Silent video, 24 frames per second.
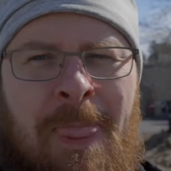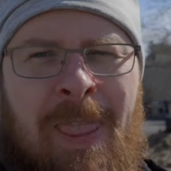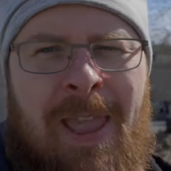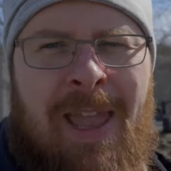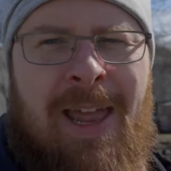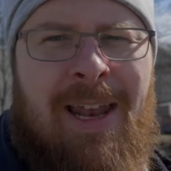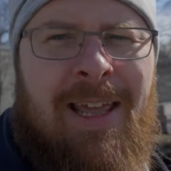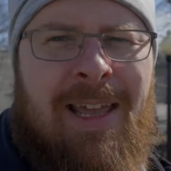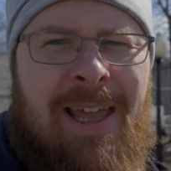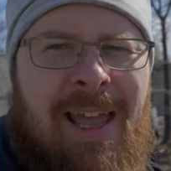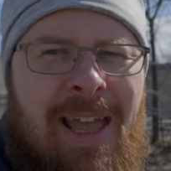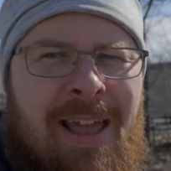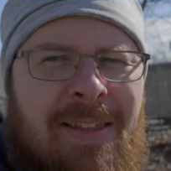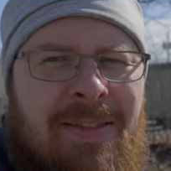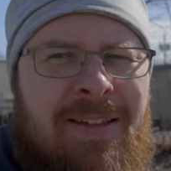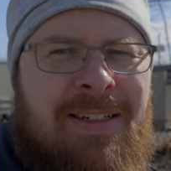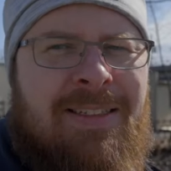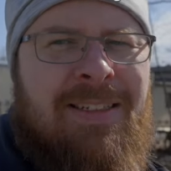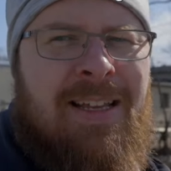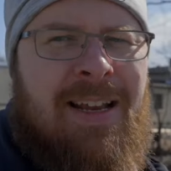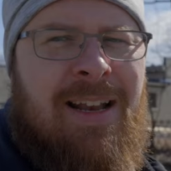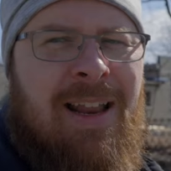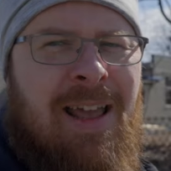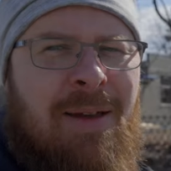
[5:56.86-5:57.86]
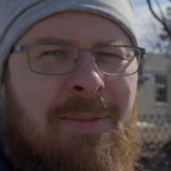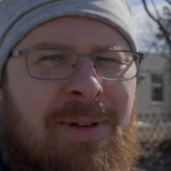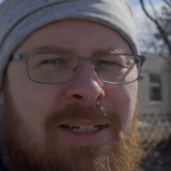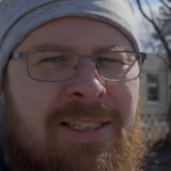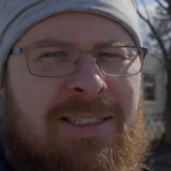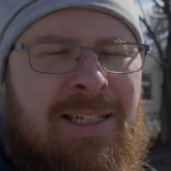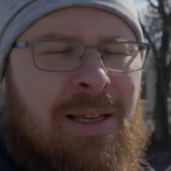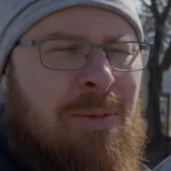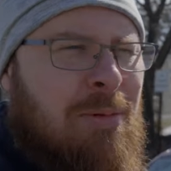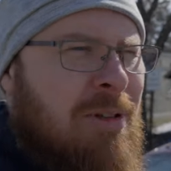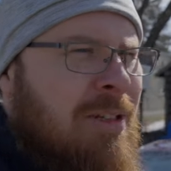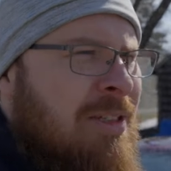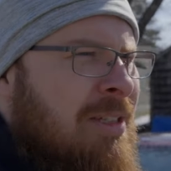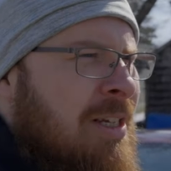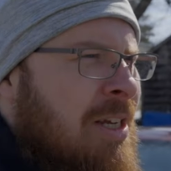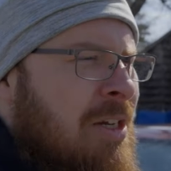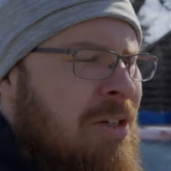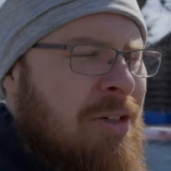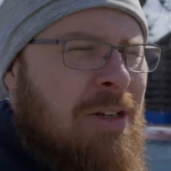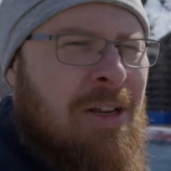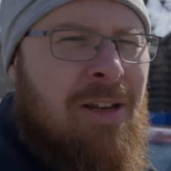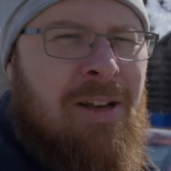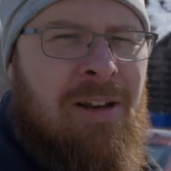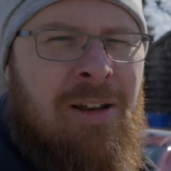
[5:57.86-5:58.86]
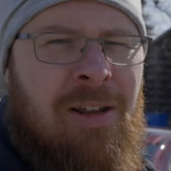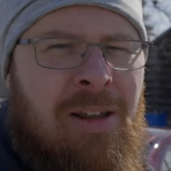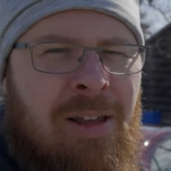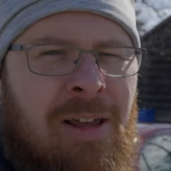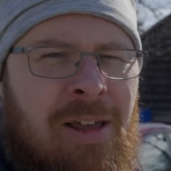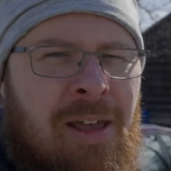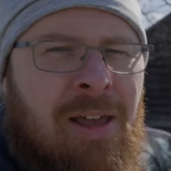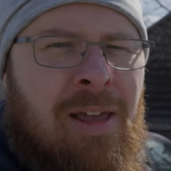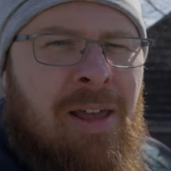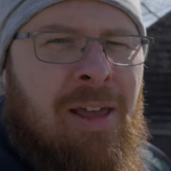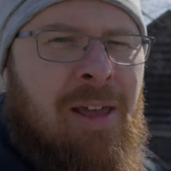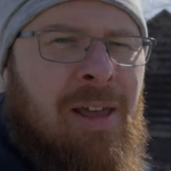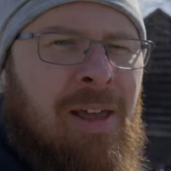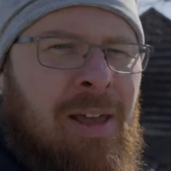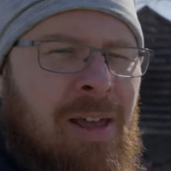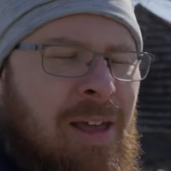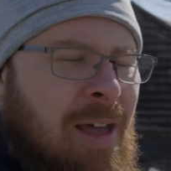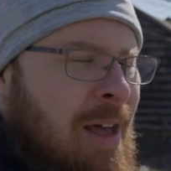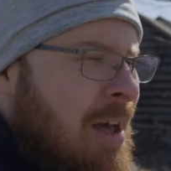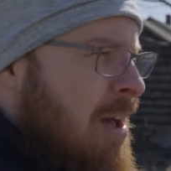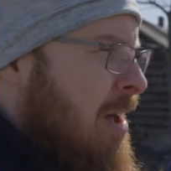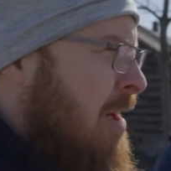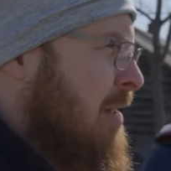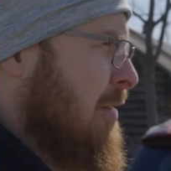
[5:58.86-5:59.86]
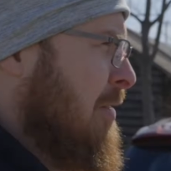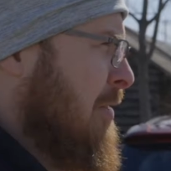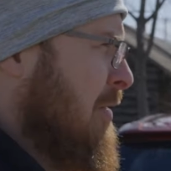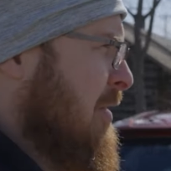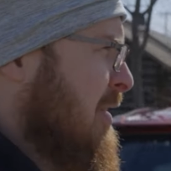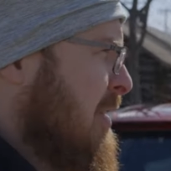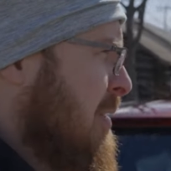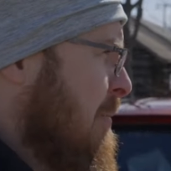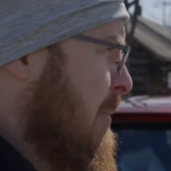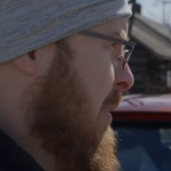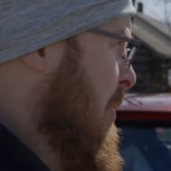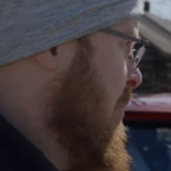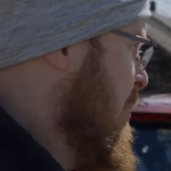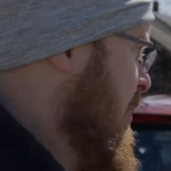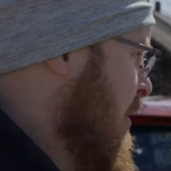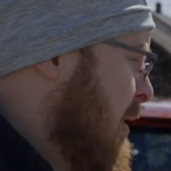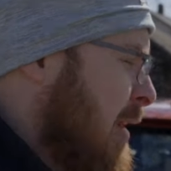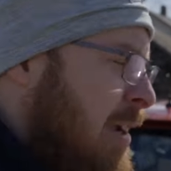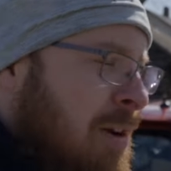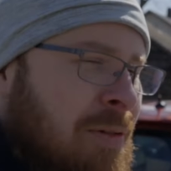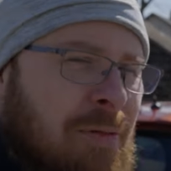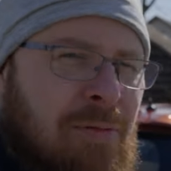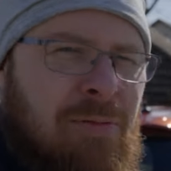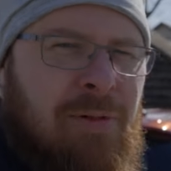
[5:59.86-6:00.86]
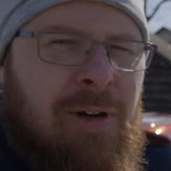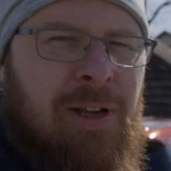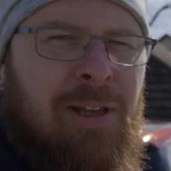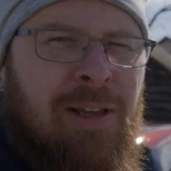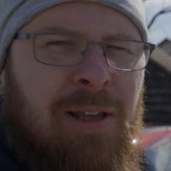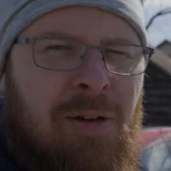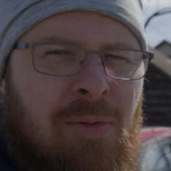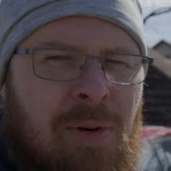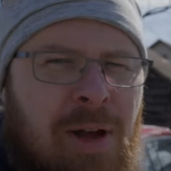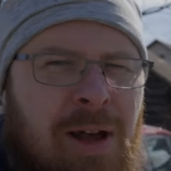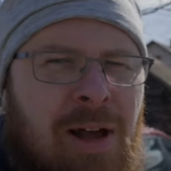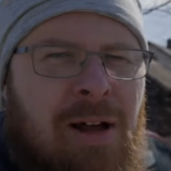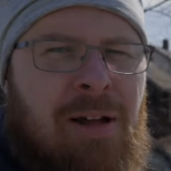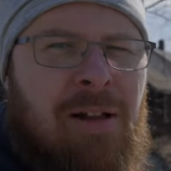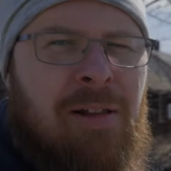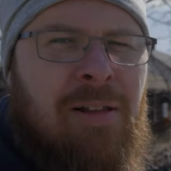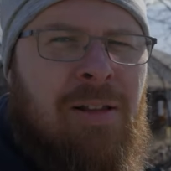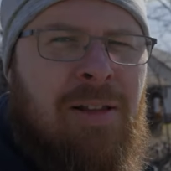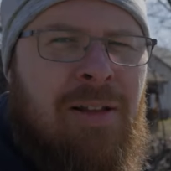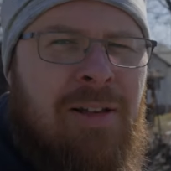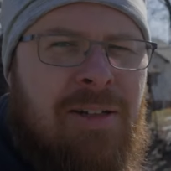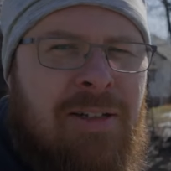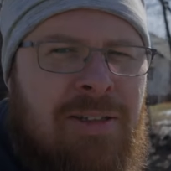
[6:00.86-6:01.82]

And again, this dynamic stabilization uh, looks to be working really well.